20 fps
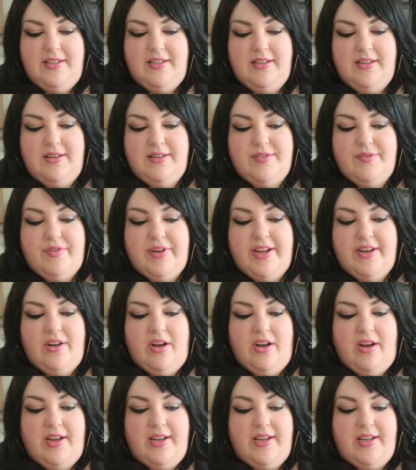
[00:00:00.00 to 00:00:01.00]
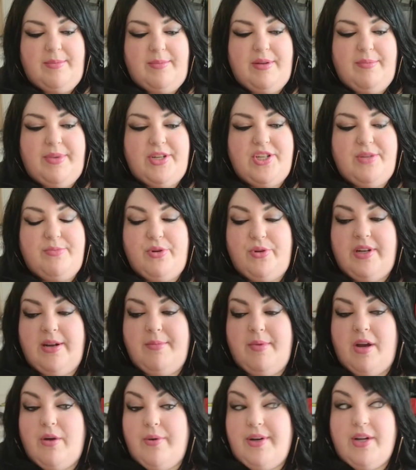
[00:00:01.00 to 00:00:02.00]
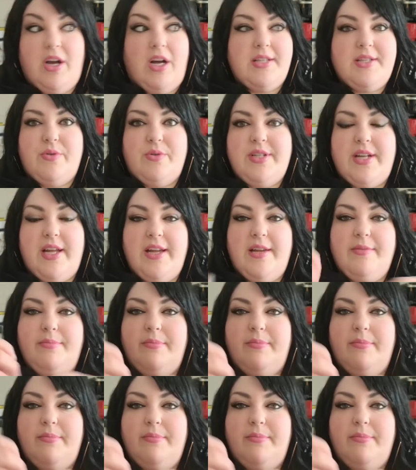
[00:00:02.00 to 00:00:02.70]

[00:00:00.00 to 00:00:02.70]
It's freaking hot, and I'm in a bitchy mood, and I'm not going to Costco today.